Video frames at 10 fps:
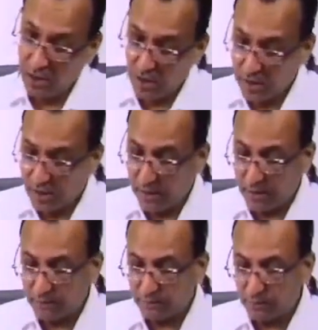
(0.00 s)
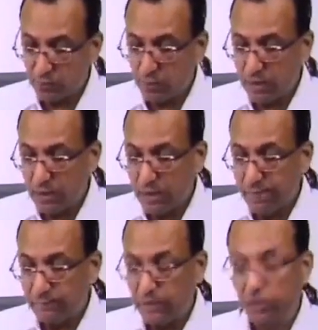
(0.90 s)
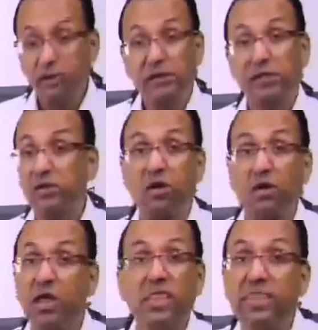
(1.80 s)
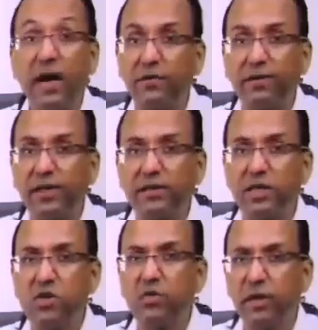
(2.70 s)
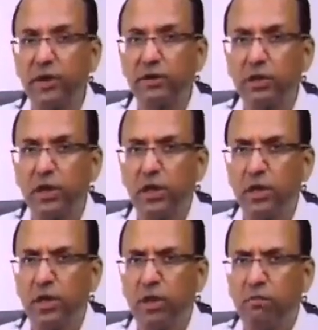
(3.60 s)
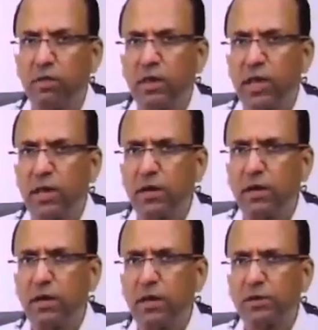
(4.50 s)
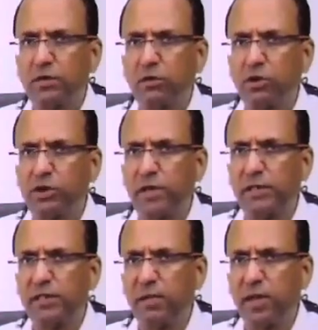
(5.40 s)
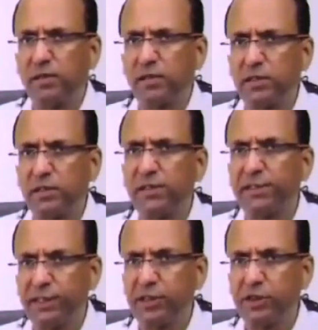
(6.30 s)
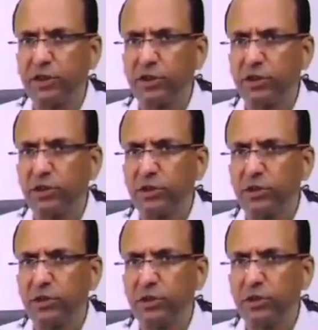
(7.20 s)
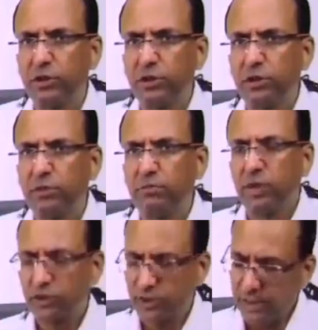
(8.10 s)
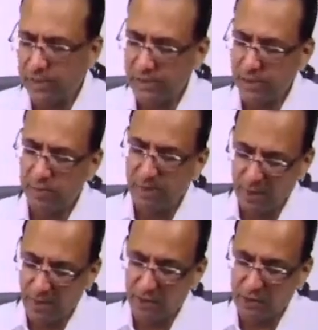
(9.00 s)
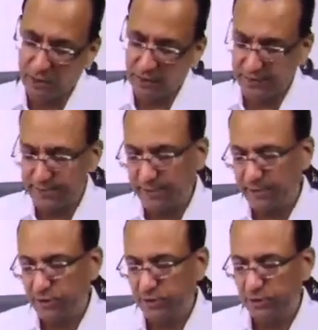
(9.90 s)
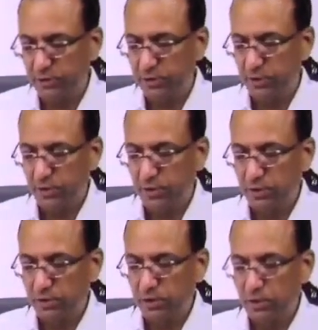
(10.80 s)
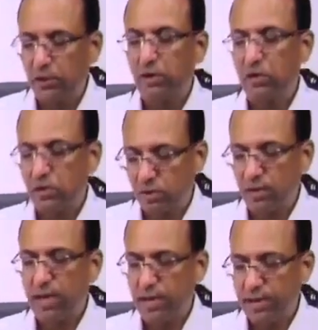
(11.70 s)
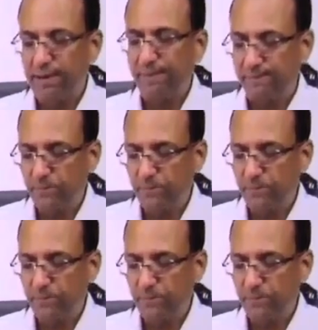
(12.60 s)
A. Why? Because it is not the nerve, it is the nucleus. But then this question has double answer. Yes. But still this is better answer. Yes. Okay.